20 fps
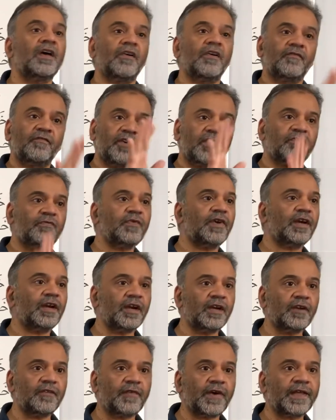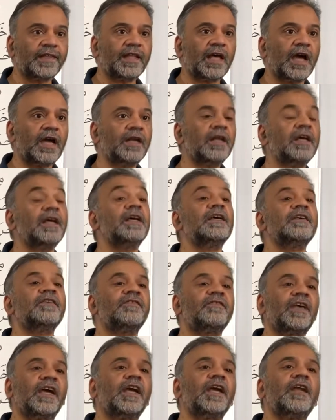First we identify that.
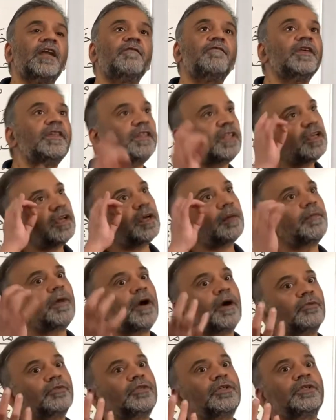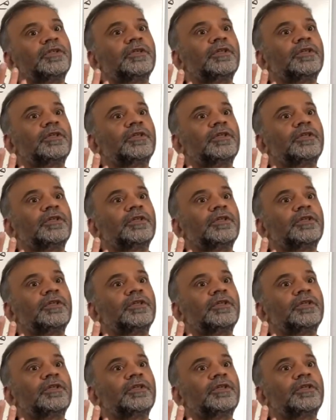Second, we think about